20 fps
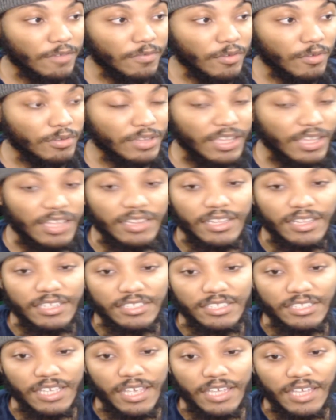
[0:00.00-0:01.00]
If only he let
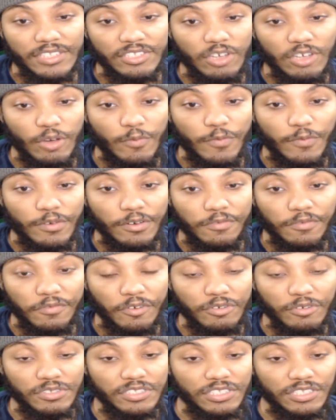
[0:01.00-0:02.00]
his hands go for the
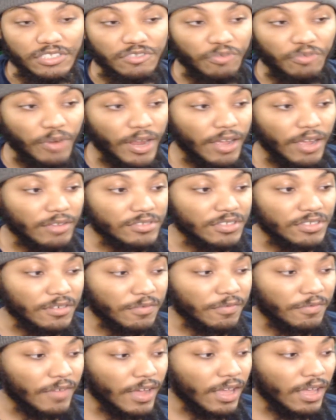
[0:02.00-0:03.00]
first 6 rounds of the
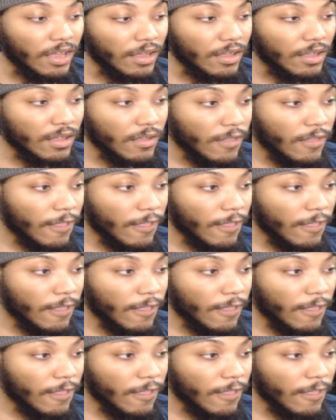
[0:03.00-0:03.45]
fight.